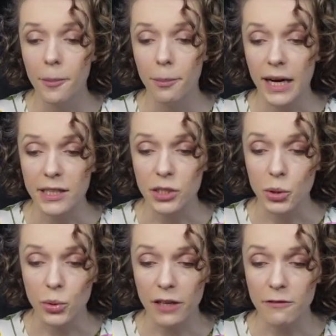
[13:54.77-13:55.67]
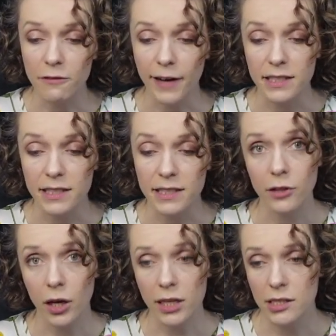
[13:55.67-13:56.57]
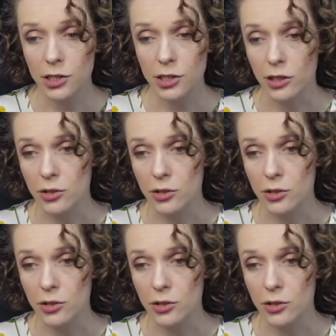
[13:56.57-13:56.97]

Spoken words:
but you can find in the velocity chart.